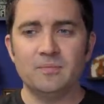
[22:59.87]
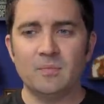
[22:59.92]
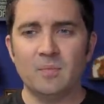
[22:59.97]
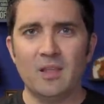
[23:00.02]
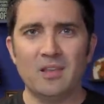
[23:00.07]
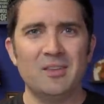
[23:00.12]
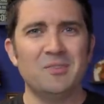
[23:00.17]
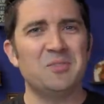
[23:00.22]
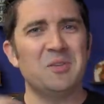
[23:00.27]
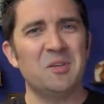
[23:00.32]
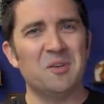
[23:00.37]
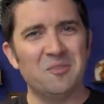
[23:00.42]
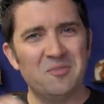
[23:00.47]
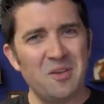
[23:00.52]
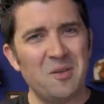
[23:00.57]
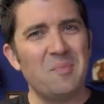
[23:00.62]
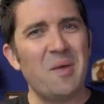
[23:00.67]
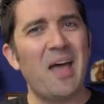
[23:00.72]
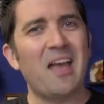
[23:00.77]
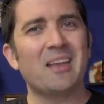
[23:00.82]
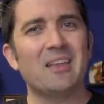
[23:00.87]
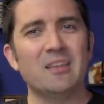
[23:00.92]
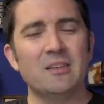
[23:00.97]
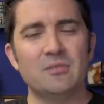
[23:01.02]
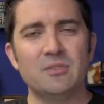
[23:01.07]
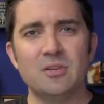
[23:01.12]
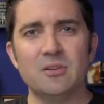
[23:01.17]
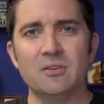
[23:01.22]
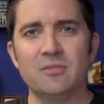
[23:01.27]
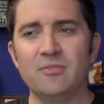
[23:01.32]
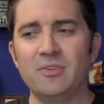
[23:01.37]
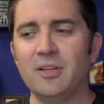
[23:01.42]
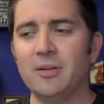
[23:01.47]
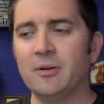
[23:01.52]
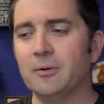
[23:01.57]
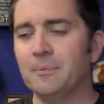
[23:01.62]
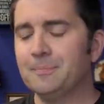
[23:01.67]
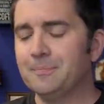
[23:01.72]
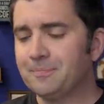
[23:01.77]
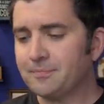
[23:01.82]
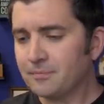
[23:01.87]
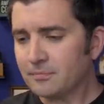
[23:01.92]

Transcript: And that gives you your feedback, it gives you your feel.